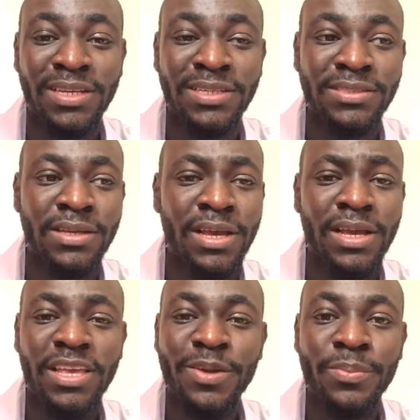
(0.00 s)
it
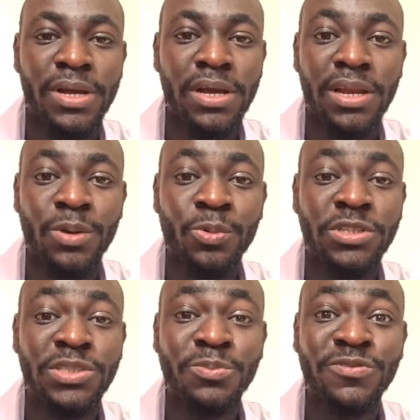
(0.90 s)
came back, and I
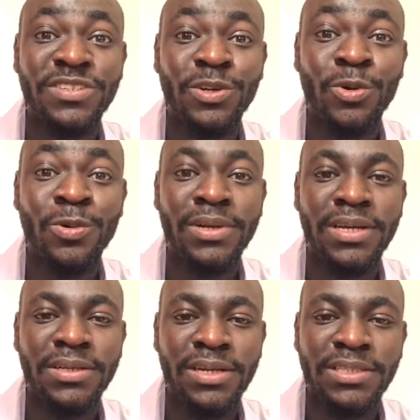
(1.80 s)
watched a movie the whole night,
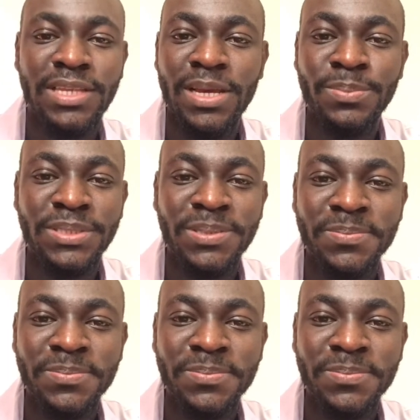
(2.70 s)
and I slept.